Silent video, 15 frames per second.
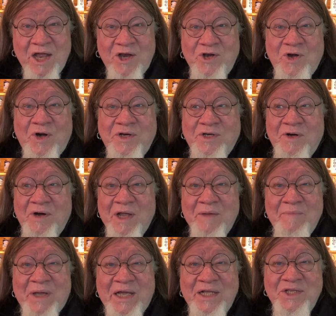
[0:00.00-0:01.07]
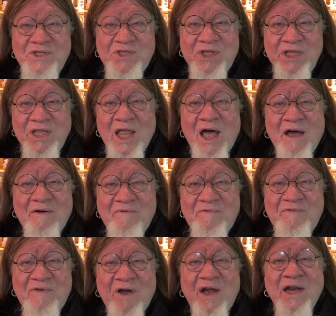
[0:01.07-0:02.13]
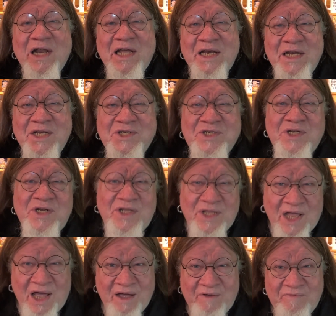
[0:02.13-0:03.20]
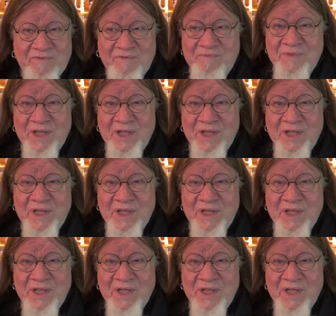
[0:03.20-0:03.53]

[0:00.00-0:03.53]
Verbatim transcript: Nurturing means love, unconditional love.